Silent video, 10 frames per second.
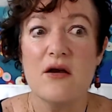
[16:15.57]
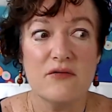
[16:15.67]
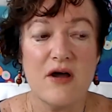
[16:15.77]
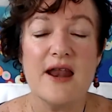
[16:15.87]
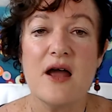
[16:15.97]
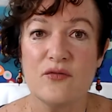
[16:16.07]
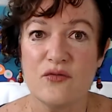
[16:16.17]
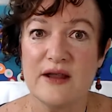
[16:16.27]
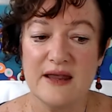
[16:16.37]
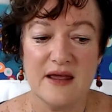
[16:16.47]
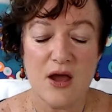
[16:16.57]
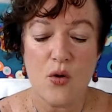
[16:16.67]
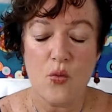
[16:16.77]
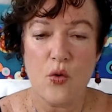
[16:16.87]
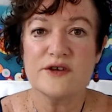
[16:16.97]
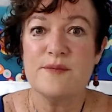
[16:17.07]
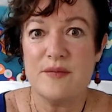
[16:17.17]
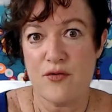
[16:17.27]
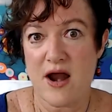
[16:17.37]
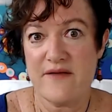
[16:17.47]
right, I really want to be
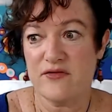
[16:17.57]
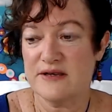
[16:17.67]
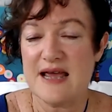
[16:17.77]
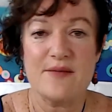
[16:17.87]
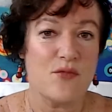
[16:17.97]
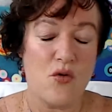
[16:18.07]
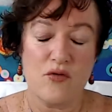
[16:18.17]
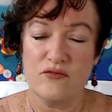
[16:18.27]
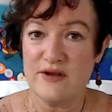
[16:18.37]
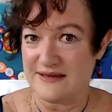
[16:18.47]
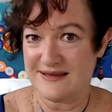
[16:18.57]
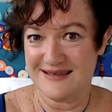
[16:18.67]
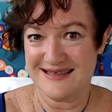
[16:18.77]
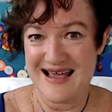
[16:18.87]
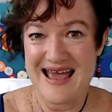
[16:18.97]
braver and take more risks.